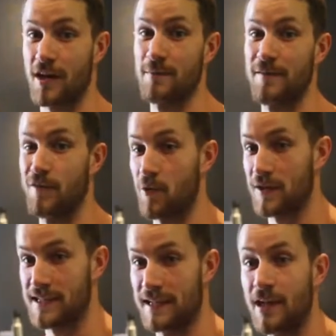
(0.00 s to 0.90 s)
gonna be
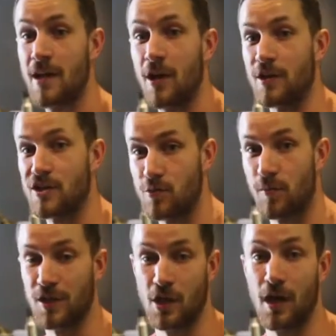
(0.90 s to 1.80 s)
focusing on too
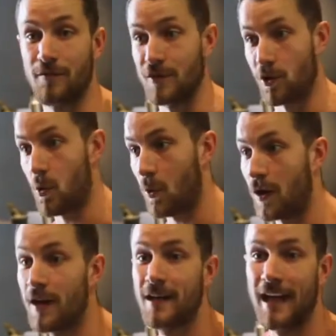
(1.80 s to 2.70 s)
much of your
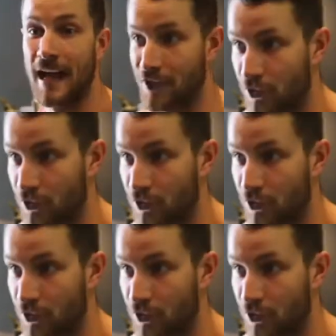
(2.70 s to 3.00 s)
core and your